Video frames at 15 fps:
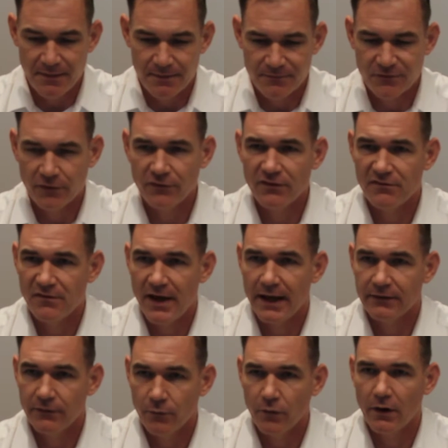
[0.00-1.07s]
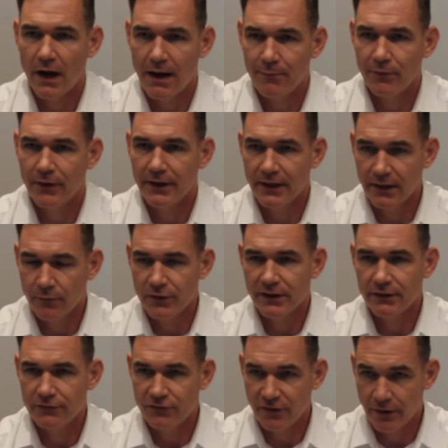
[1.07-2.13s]
just the fact that we're operating, we
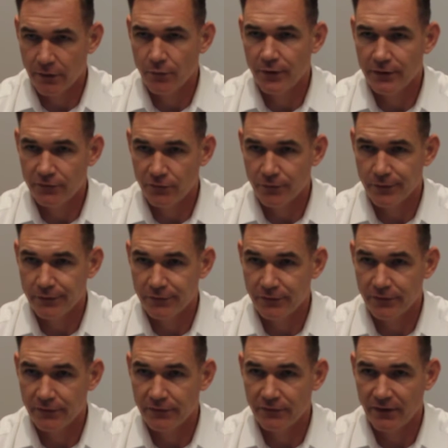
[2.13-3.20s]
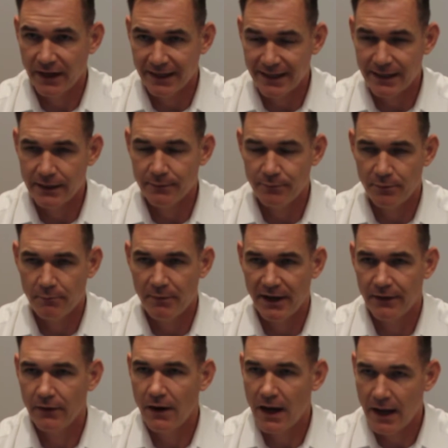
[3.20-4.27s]
can share resources and keep
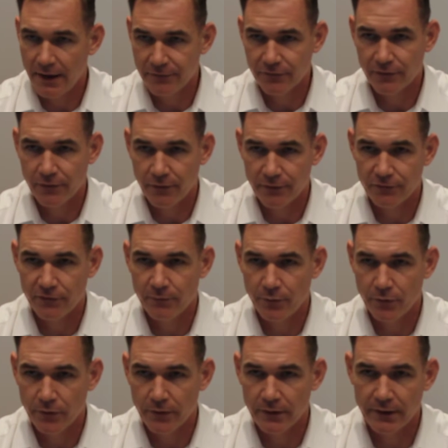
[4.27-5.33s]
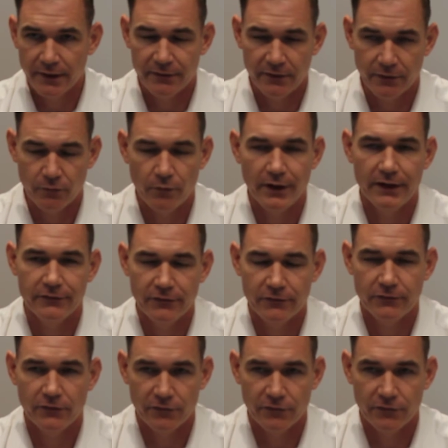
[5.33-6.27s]
better eyes across the board, I think raises the